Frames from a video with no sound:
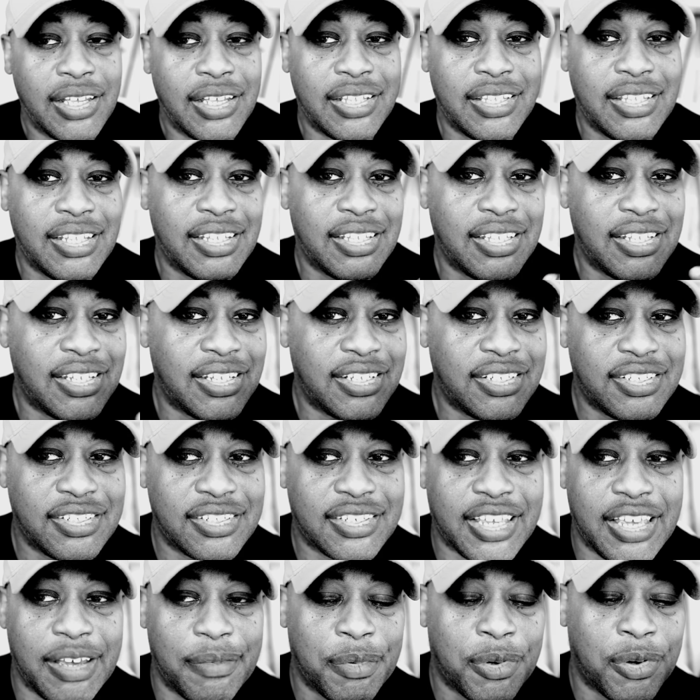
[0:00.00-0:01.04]
And then it
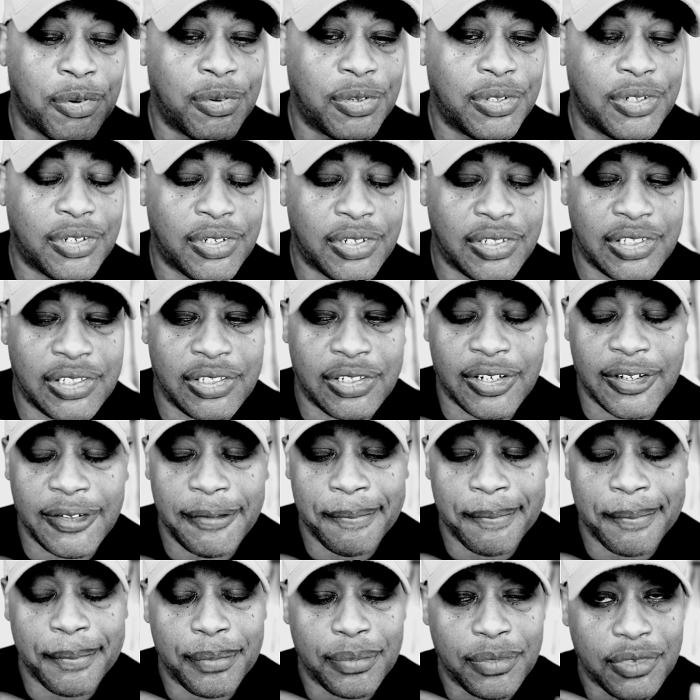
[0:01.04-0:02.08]
just kept going on and
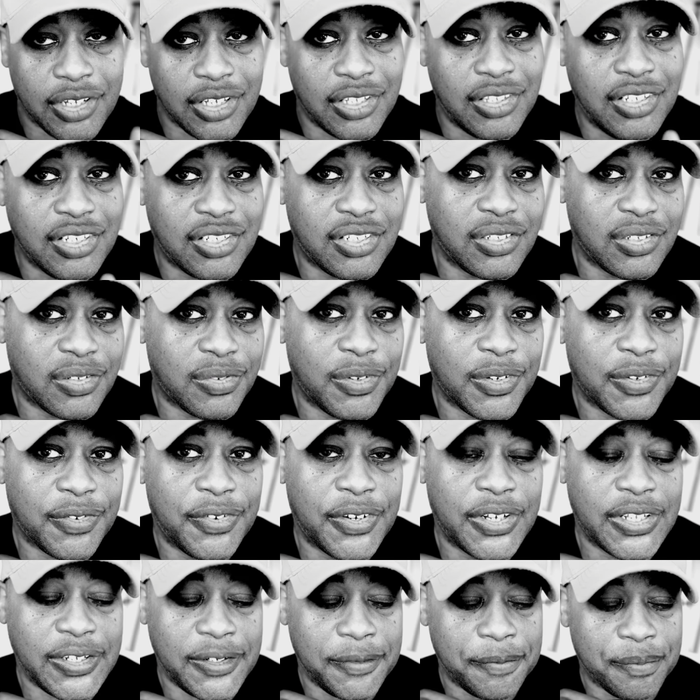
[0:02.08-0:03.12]
on. And this is what's
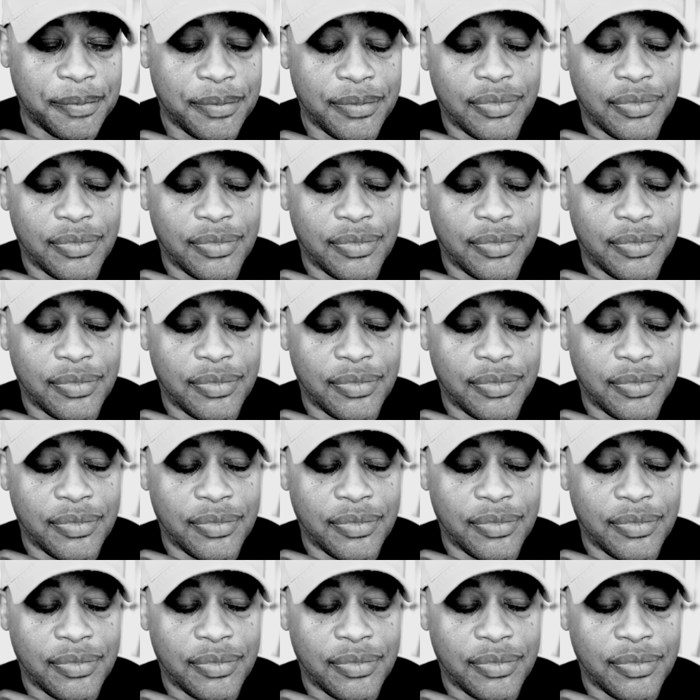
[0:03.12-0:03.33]
funny.